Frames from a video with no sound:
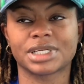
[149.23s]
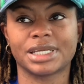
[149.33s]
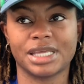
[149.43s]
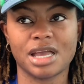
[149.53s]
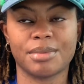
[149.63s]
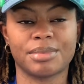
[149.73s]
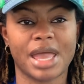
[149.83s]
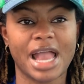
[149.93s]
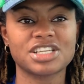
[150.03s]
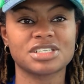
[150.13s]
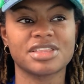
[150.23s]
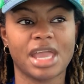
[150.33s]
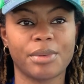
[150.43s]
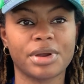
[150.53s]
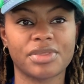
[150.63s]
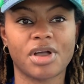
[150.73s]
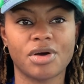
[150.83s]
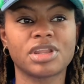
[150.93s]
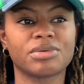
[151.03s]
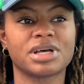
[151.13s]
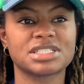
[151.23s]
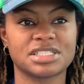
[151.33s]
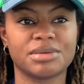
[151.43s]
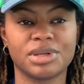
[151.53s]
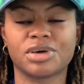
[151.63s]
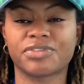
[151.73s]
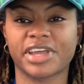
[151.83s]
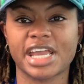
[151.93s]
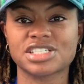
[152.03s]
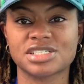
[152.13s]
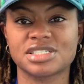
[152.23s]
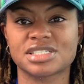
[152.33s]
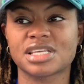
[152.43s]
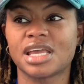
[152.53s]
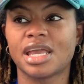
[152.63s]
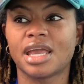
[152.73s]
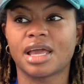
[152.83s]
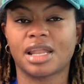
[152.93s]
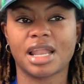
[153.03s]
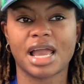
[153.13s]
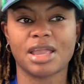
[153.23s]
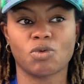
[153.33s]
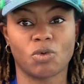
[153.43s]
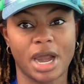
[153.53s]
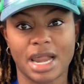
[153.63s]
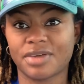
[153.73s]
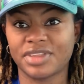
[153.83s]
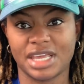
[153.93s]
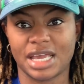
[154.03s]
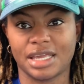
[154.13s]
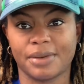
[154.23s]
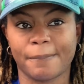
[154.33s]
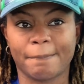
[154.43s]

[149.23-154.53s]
Yep, actually they were the only ones sending me notifications like right out the gate.